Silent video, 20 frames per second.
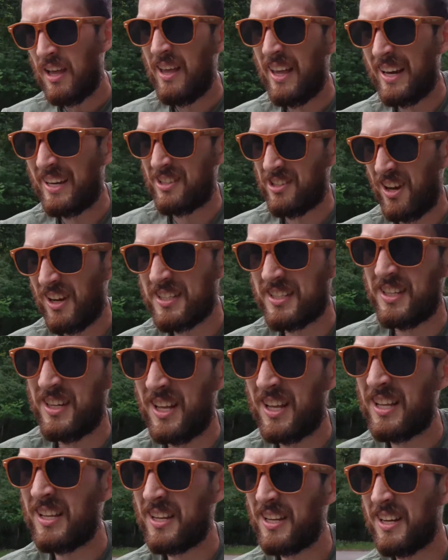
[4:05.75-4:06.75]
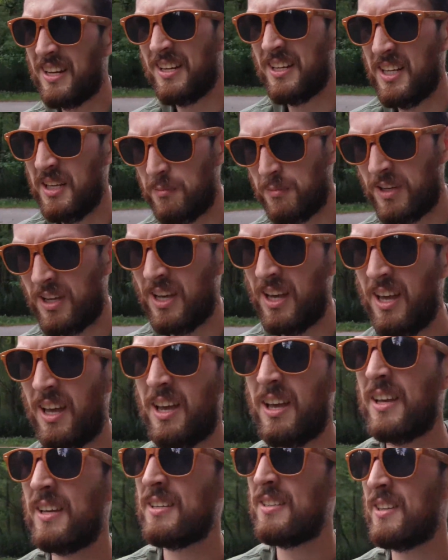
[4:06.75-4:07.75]
exhausted. Like I can keep,
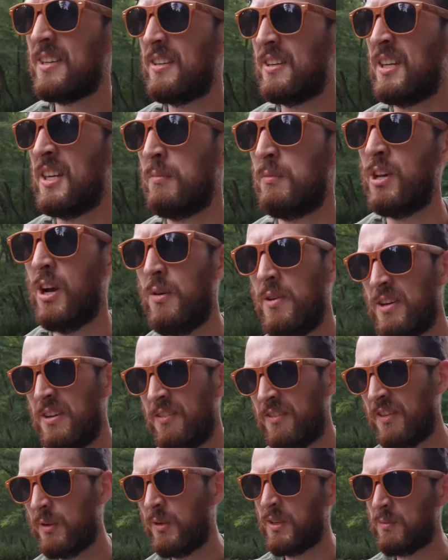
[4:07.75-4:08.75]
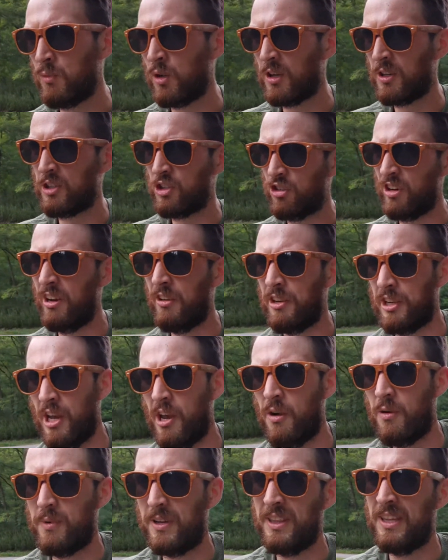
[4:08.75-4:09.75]
I can keep going if there was more trail to
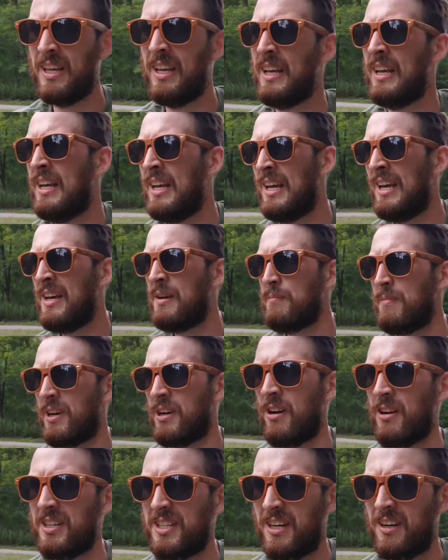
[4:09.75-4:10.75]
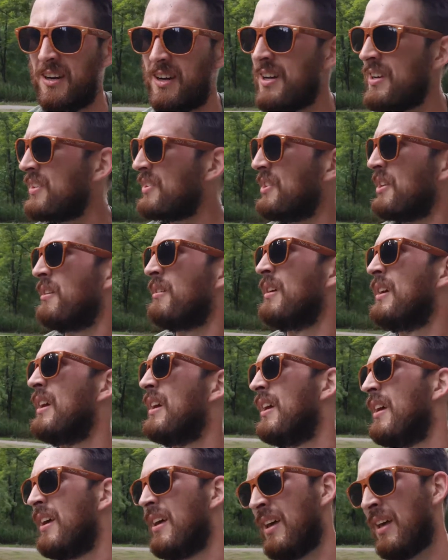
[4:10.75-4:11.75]
go, but the car's here, so
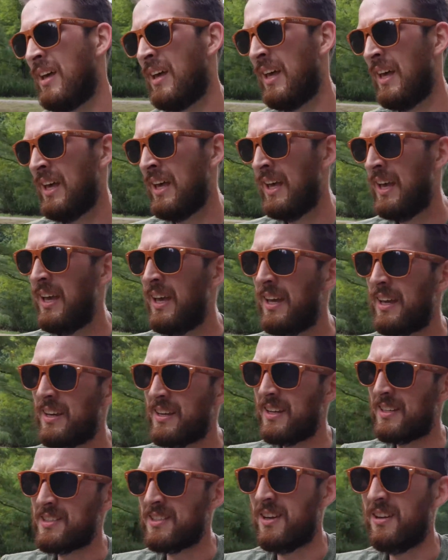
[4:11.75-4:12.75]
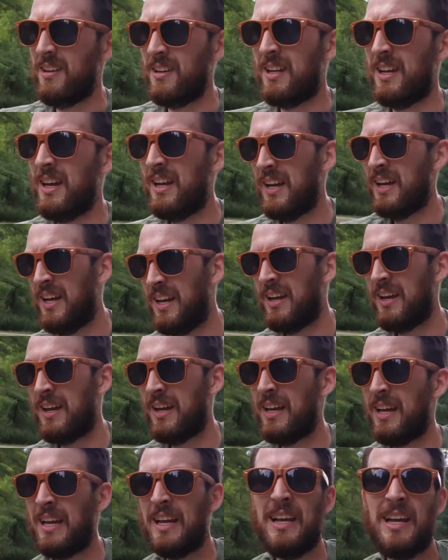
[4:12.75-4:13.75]
guess I'll
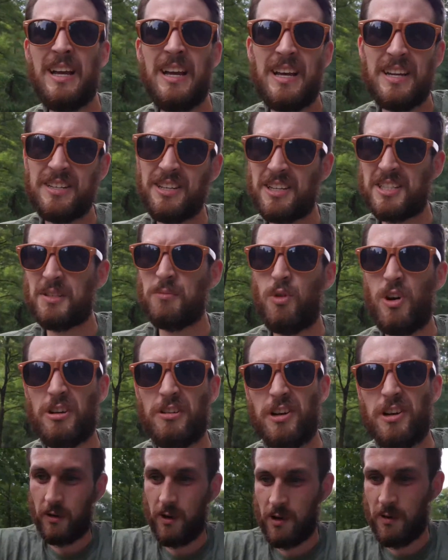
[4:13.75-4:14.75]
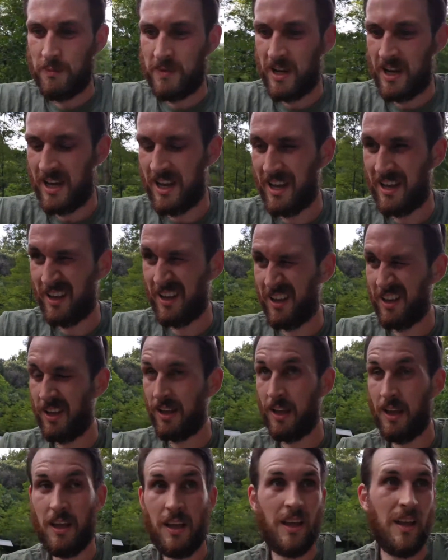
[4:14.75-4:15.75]
drink some water home.
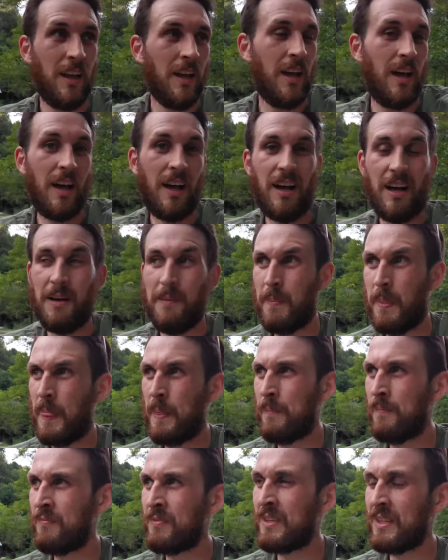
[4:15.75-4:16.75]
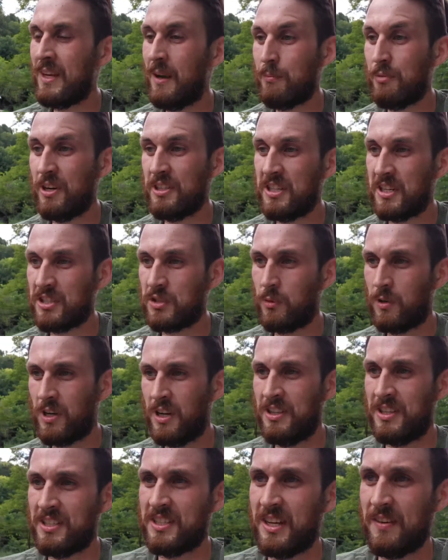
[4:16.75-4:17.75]
Um, got projects to work
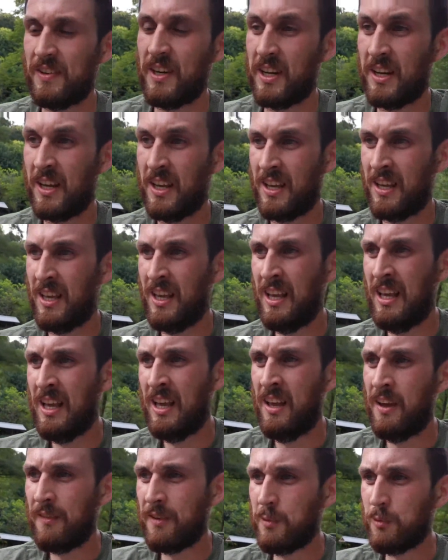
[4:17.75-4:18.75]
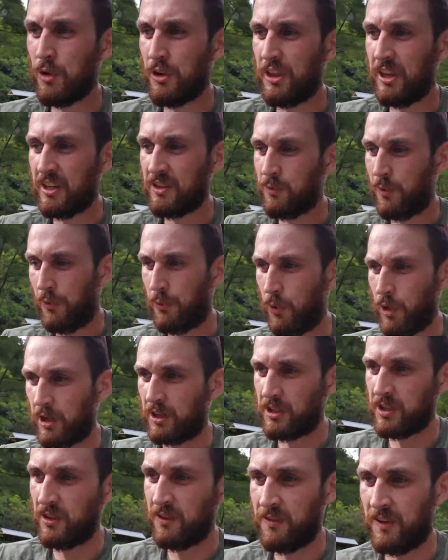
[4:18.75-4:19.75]
on this evening few more things with work
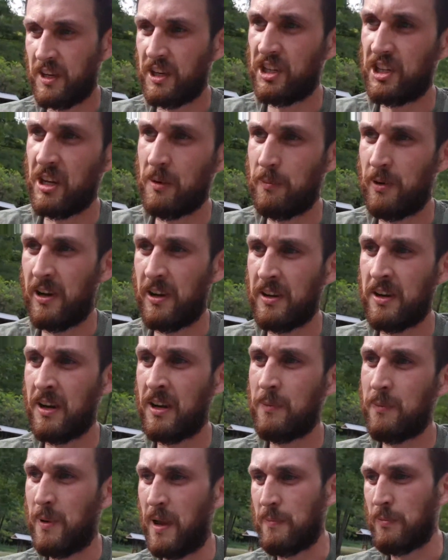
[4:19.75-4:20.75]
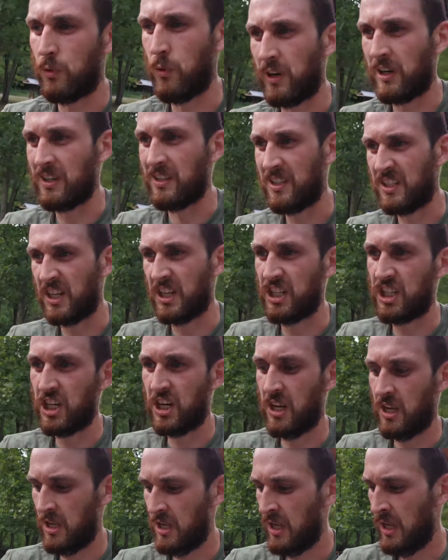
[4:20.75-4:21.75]
to finish up on paperwork and such.
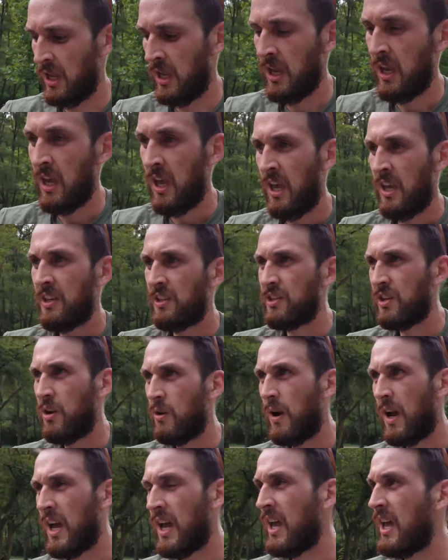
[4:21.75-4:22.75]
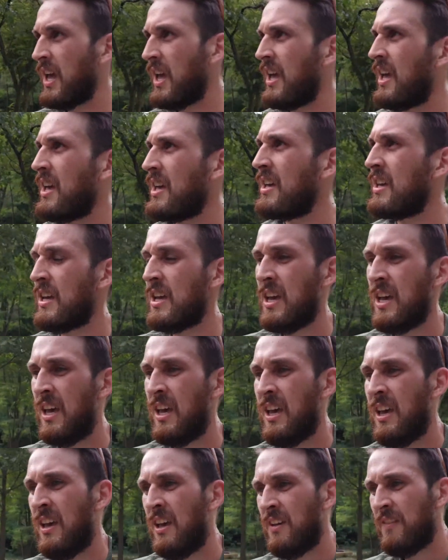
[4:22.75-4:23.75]
So,
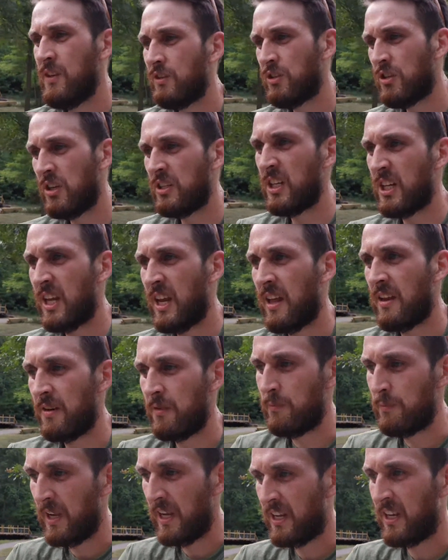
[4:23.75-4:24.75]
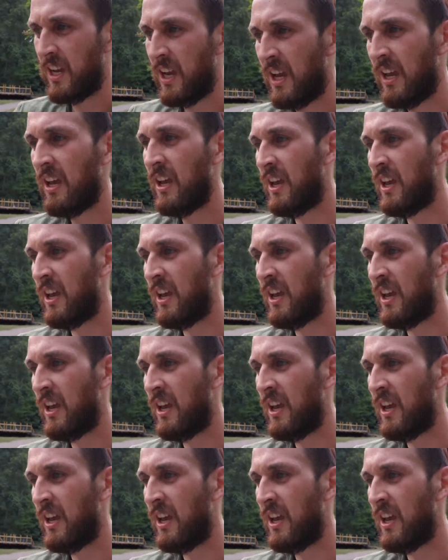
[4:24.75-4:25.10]
feels good to get out on bike.